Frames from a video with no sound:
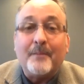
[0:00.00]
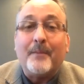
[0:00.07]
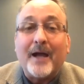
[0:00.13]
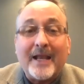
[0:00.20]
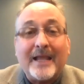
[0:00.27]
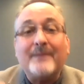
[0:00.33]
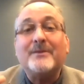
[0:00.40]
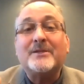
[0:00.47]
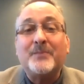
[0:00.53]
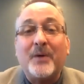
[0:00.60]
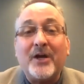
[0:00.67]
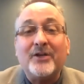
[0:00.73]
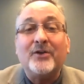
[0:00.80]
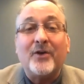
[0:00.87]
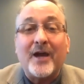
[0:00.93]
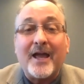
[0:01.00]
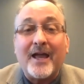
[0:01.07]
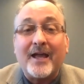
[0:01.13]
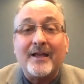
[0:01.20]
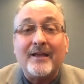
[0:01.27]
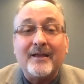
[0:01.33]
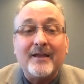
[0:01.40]
My name is Bud
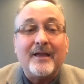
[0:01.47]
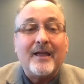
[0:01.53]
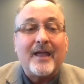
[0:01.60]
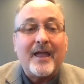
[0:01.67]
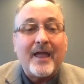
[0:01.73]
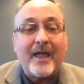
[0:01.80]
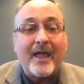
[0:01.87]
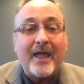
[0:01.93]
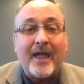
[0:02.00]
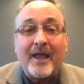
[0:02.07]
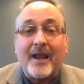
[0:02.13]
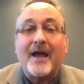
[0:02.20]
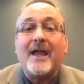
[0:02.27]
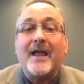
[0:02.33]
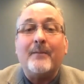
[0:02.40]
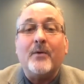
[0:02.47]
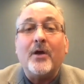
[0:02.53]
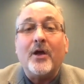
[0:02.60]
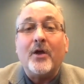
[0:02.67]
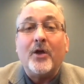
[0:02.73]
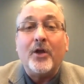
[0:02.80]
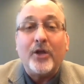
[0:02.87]
Gregg, and I
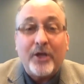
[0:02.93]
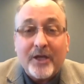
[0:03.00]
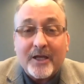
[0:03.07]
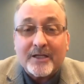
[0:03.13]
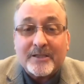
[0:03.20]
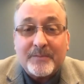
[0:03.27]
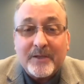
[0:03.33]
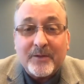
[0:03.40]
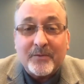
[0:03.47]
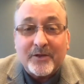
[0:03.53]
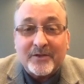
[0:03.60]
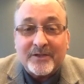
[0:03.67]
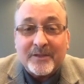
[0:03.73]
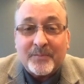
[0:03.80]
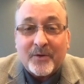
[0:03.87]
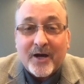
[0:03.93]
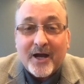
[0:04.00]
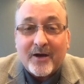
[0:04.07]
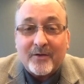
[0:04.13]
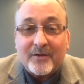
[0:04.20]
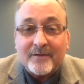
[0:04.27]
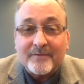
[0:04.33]
am EXP Realty
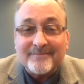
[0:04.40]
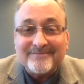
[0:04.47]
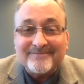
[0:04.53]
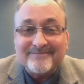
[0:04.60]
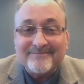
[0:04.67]
Proud.